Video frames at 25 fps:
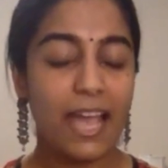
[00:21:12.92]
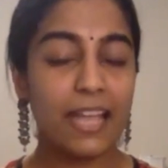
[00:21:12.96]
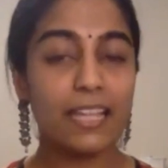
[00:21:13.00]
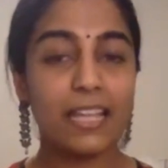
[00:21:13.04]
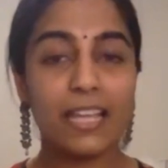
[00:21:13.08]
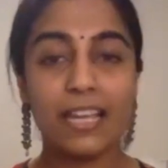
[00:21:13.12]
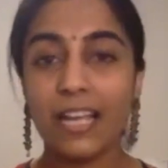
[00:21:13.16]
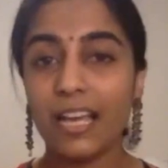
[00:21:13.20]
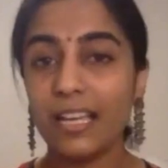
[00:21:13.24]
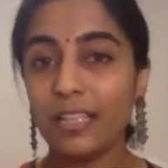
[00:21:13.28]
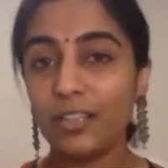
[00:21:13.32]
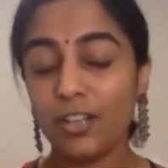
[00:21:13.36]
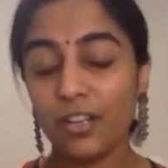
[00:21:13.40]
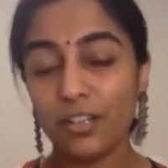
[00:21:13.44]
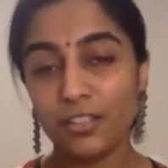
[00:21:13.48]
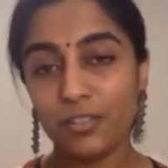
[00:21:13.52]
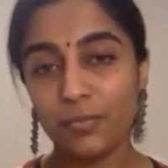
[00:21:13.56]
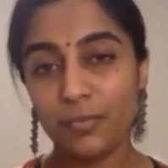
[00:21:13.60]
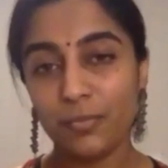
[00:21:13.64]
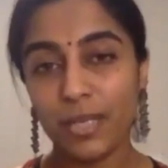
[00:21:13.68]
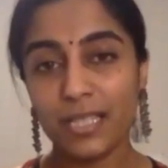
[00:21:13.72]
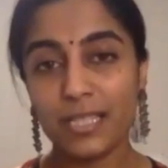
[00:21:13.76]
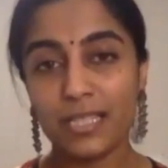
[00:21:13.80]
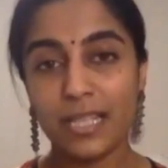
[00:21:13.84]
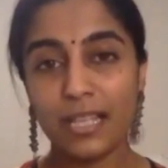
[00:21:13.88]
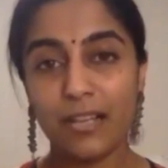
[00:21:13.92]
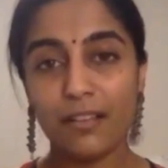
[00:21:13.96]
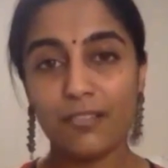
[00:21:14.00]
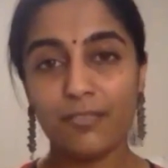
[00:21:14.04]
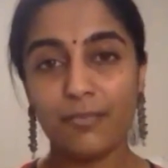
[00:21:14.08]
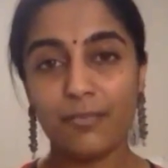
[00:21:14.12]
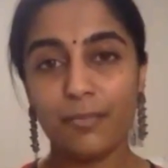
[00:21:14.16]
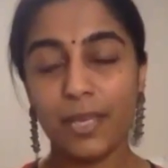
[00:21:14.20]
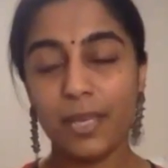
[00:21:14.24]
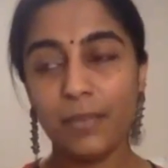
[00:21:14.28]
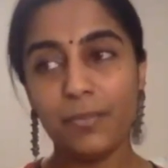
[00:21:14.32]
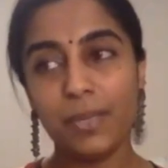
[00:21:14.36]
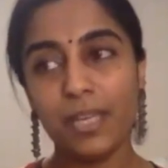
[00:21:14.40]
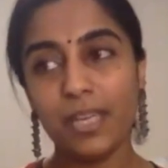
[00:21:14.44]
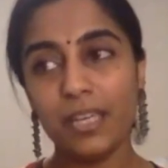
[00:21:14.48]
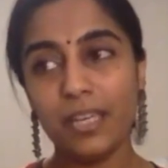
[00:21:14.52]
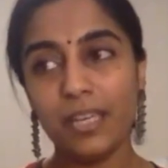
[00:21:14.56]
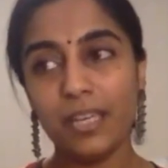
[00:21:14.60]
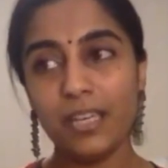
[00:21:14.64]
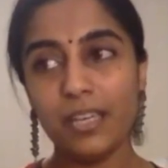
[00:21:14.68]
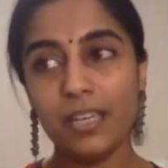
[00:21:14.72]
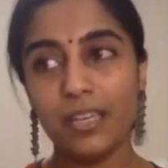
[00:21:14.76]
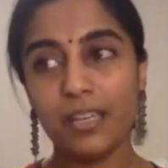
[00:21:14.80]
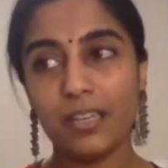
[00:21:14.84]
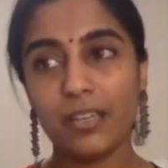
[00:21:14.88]
then I thought to myself,
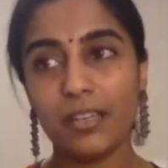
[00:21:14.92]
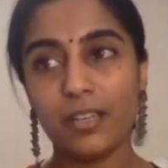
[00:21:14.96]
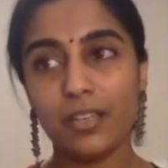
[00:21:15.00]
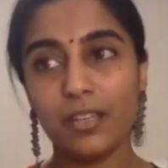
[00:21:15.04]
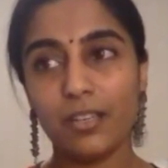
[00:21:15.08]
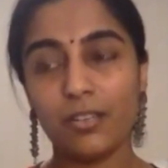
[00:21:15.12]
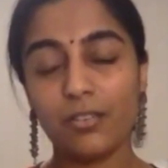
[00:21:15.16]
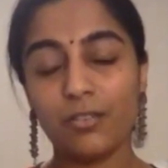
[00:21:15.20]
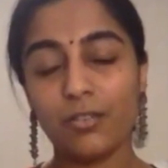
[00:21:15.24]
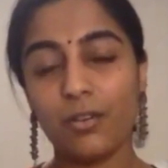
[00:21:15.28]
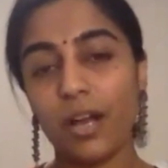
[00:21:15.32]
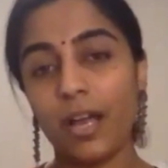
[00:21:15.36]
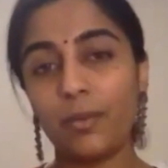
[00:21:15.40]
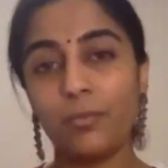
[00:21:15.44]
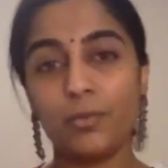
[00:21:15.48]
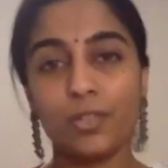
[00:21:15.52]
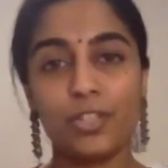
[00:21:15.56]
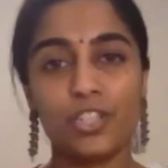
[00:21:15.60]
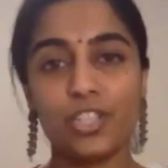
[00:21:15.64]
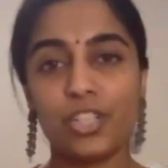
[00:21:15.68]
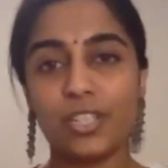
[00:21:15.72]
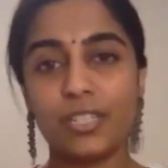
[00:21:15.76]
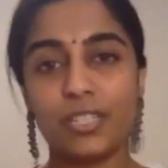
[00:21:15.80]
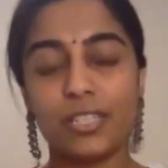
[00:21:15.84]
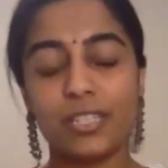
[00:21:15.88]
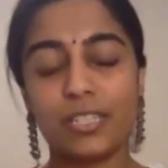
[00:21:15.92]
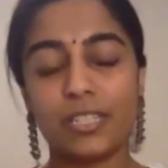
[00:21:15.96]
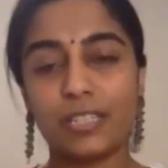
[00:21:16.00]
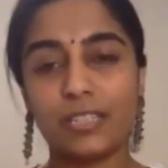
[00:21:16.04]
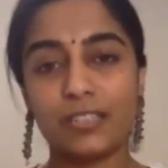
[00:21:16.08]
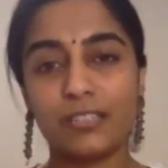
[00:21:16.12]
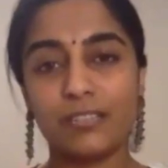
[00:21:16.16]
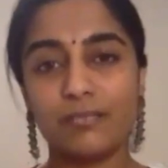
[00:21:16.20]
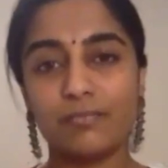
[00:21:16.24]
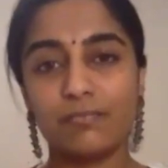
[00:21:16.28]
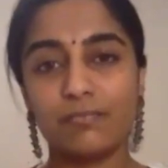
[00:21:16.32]
maybe I would just